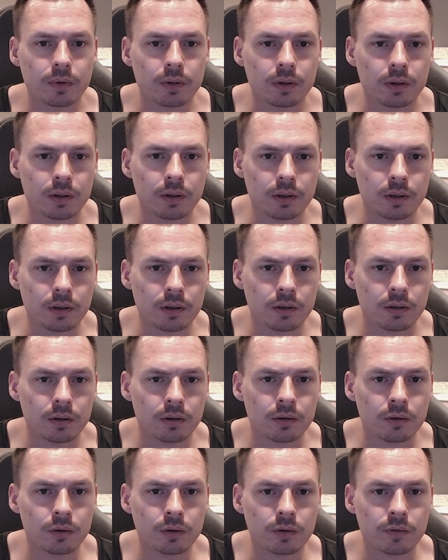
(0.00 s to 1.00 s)

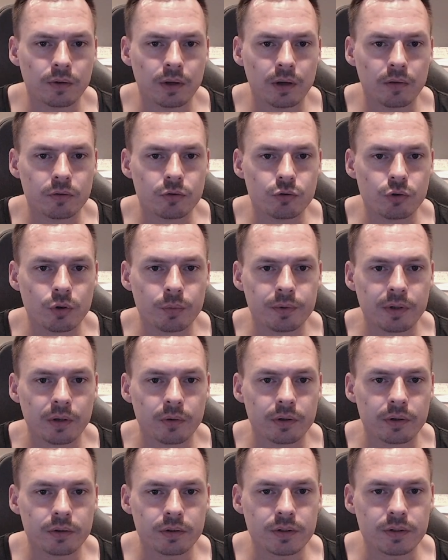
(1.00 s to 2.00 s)
and you can see I have a drop down
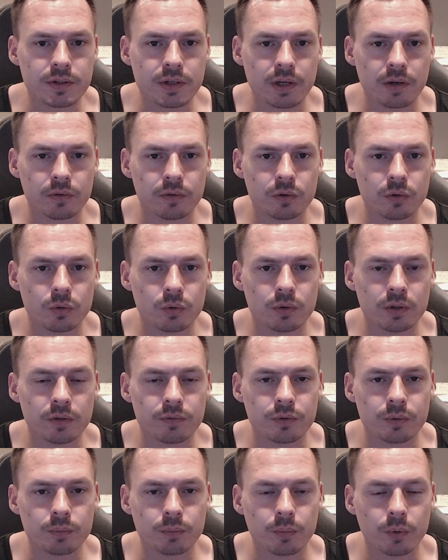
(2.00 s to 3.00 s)
here because I have two
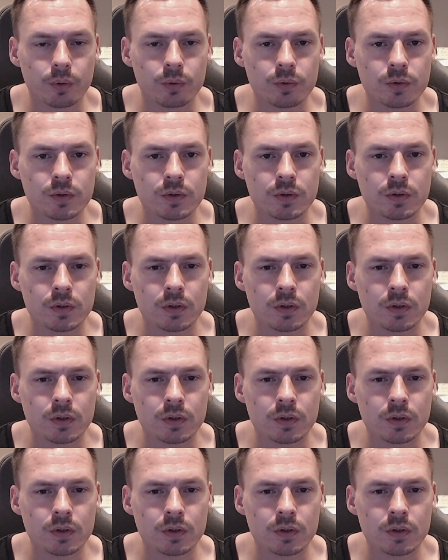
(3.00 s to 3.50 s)
different modes.